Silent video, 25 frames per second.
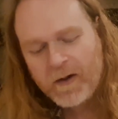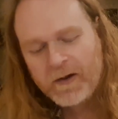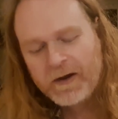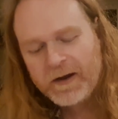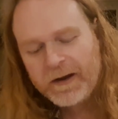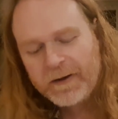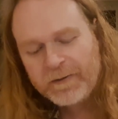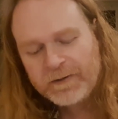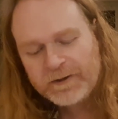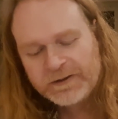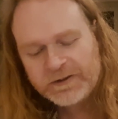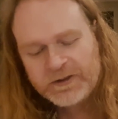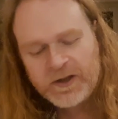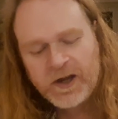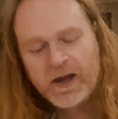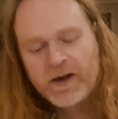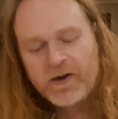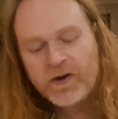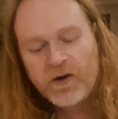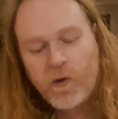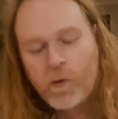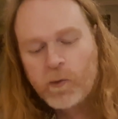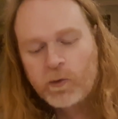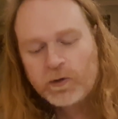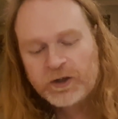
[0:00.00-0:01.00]
Yeah,
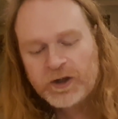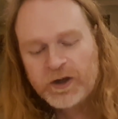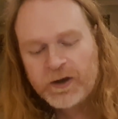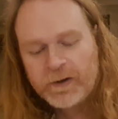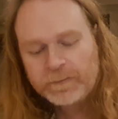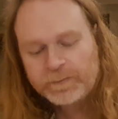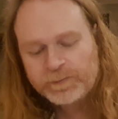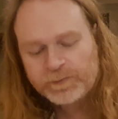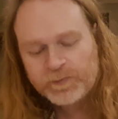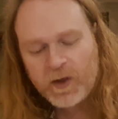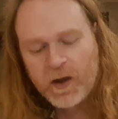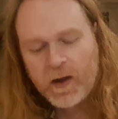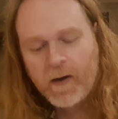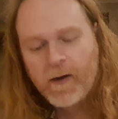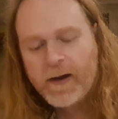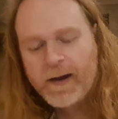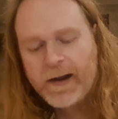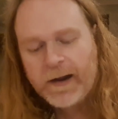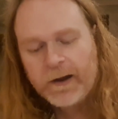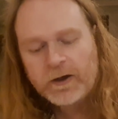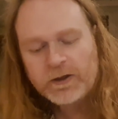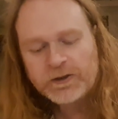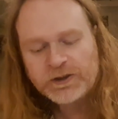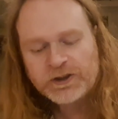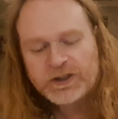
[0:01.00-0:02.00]
and also
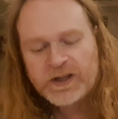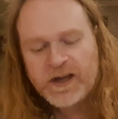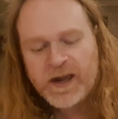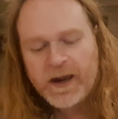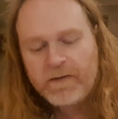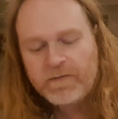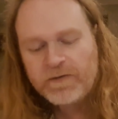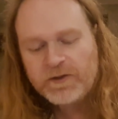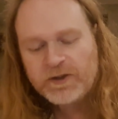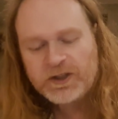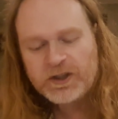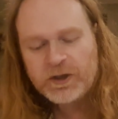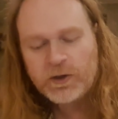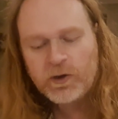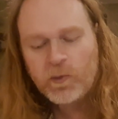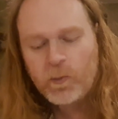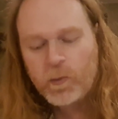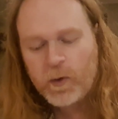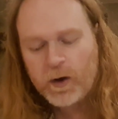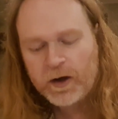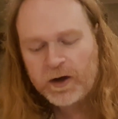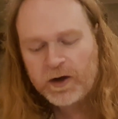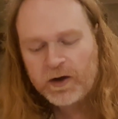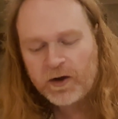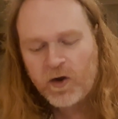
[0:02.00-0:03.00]
I answer every
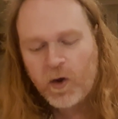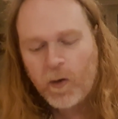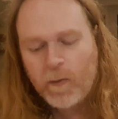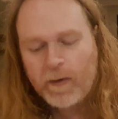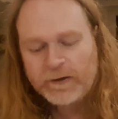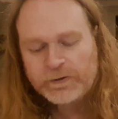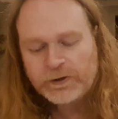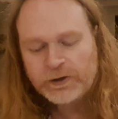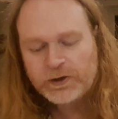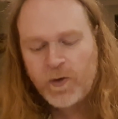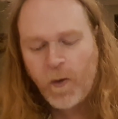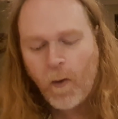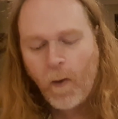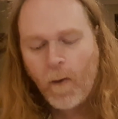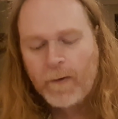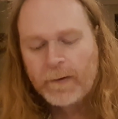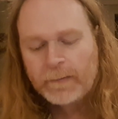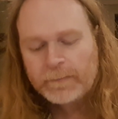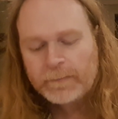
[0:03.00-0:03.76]
single one of the comments.